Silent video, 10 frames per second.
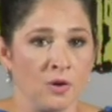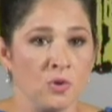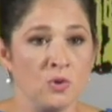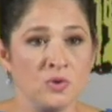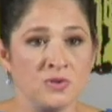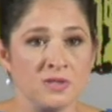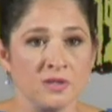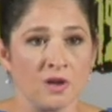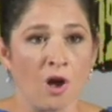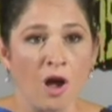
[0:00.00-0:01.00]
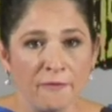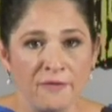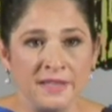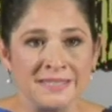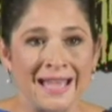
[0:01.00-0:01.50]
whose
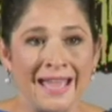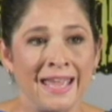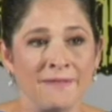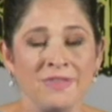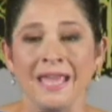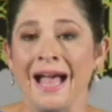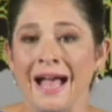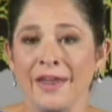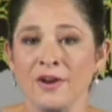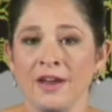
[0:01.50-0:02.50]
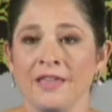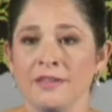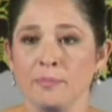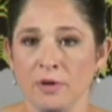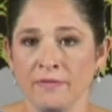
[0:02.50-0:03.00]
office I have the honor and
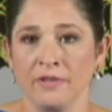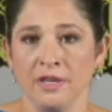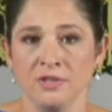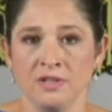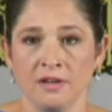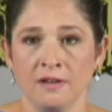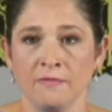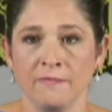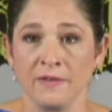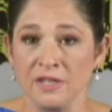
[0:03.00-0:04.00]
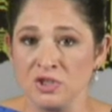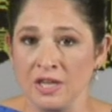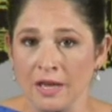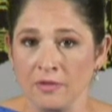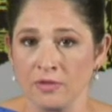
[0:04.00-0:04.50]
the privilege of
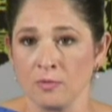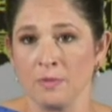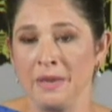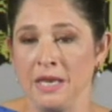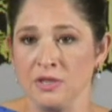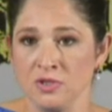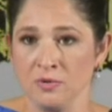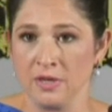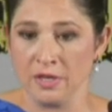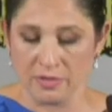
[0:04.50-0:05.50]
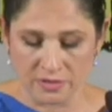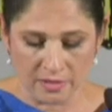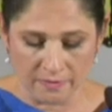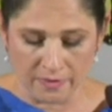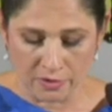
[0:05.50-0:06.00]
finishing out the remaining two years
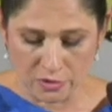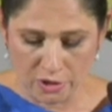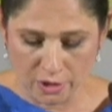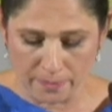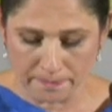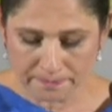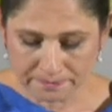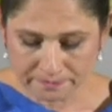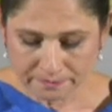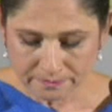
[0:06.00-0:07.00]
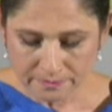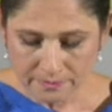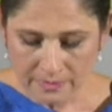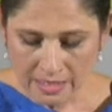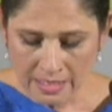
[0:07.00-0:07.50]
of her term.
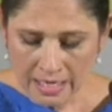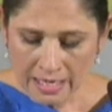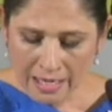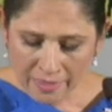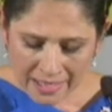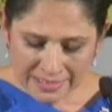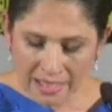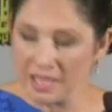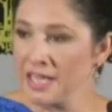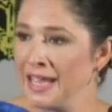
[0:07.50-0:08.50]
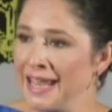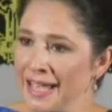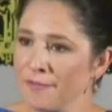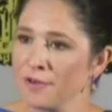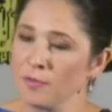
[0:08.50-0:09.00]
Now, that's how you get
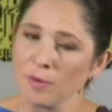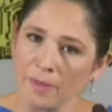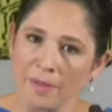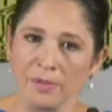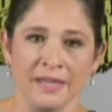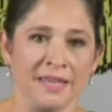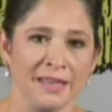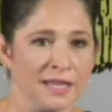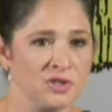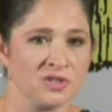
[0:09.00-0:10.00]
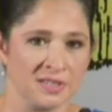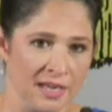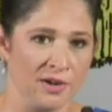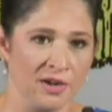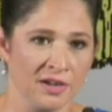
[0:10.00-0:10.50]
every Republican
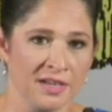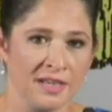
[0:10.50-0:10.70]
legislator